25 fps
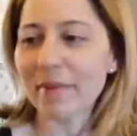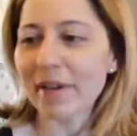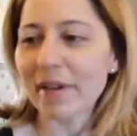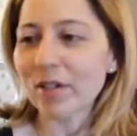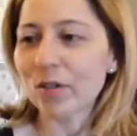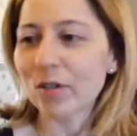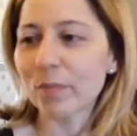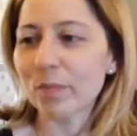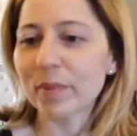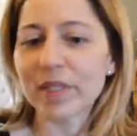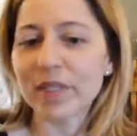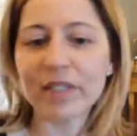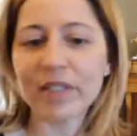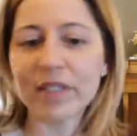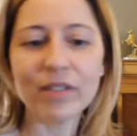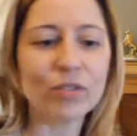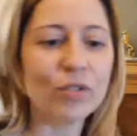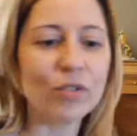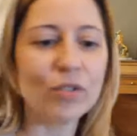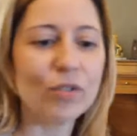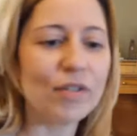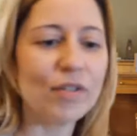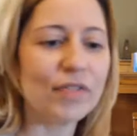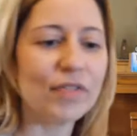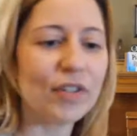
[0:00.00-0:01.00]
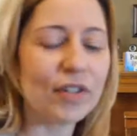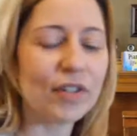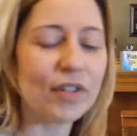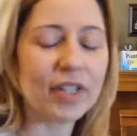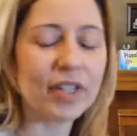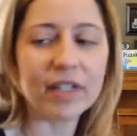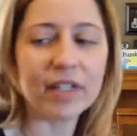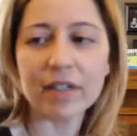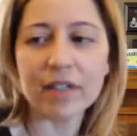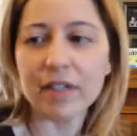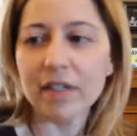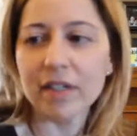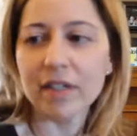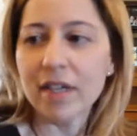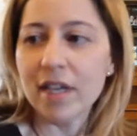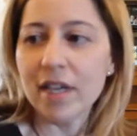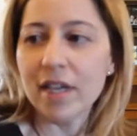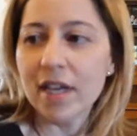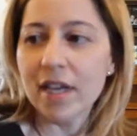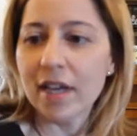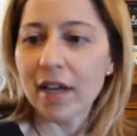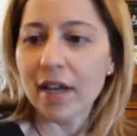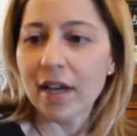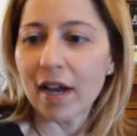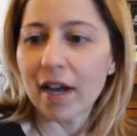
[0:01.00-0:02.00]
Michael, please do, if you're here,
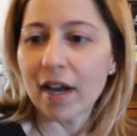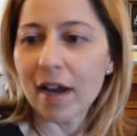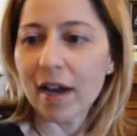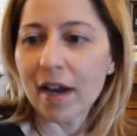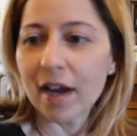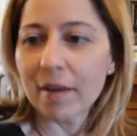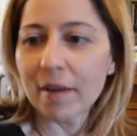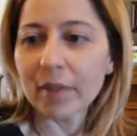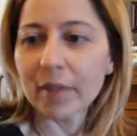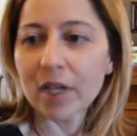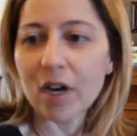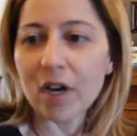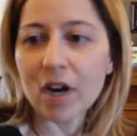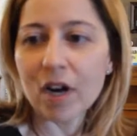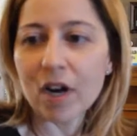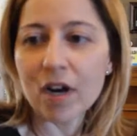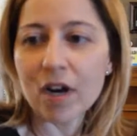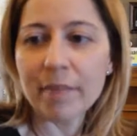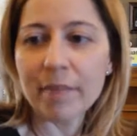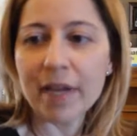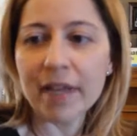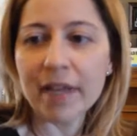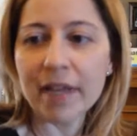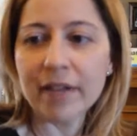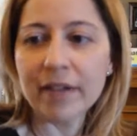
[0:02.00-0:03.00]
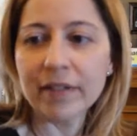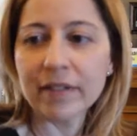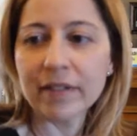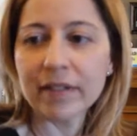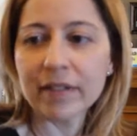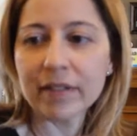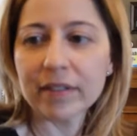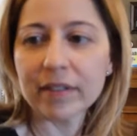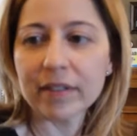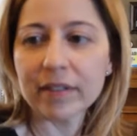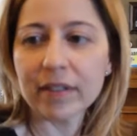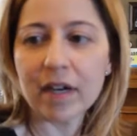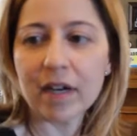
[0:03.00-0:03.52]
comment